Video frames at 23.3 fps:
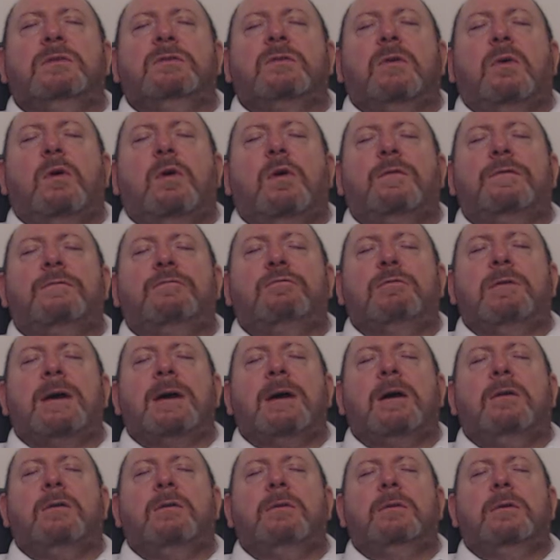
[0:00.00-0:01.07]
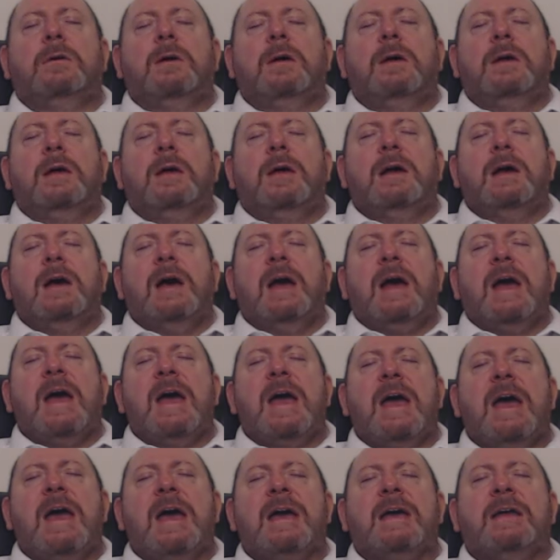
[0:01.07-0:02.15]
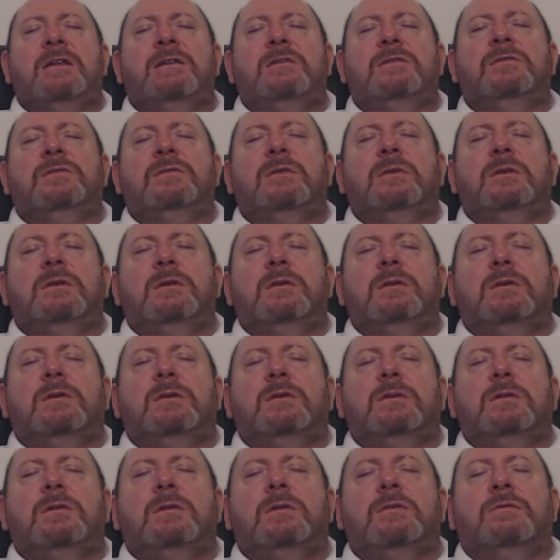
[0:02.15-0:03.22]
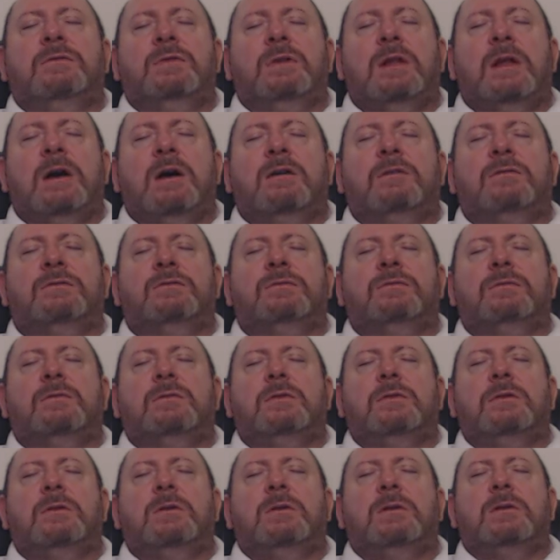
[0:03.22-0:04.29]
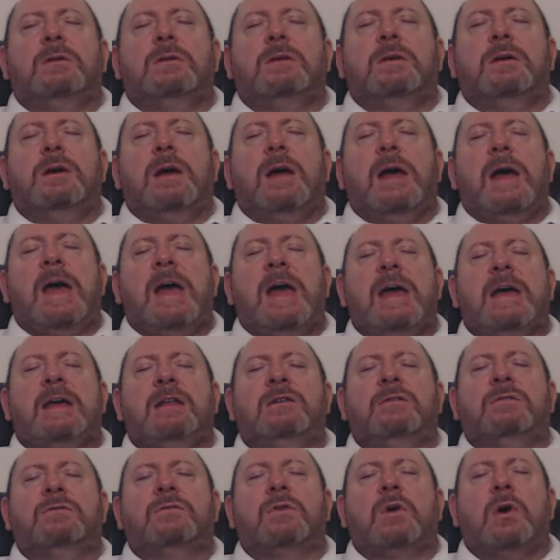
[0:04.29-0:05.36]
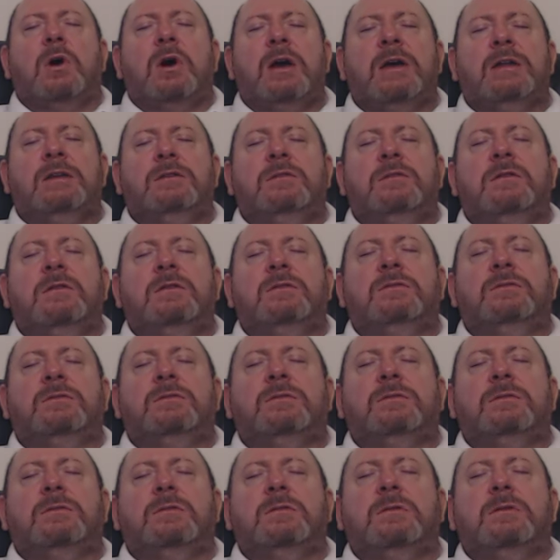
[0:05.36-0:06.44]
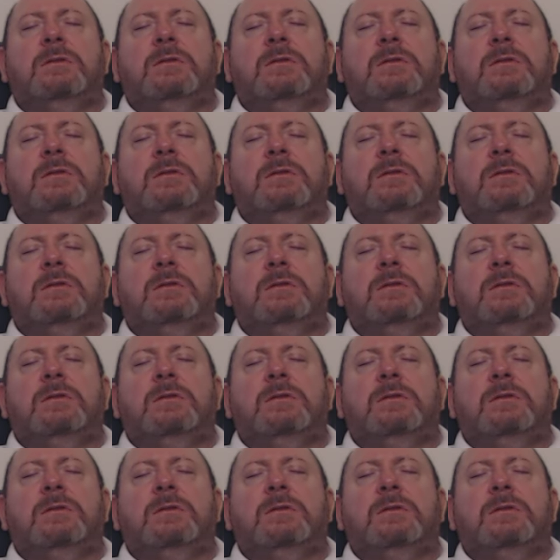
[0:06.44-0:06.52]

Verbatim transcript: to offer out a hand of love a hand of kindness,